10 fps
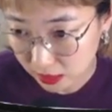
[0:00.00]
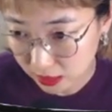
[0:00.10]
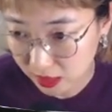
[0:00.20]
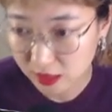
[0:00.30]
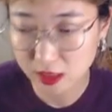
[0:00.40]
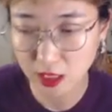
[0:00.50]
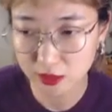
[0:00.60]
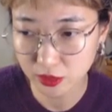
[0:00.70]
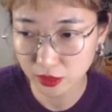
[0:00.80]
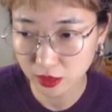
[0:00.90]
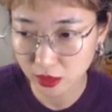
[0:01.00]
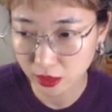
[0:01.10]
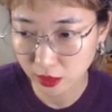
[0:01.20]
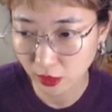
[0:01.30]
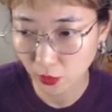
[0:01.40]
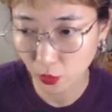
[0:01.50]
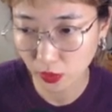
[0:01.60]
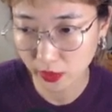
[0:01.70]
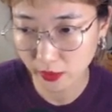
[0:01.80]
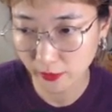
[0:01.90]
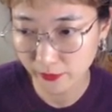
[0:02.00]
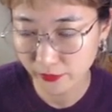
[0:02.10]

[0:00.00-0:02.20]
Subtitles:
this direction, here or here.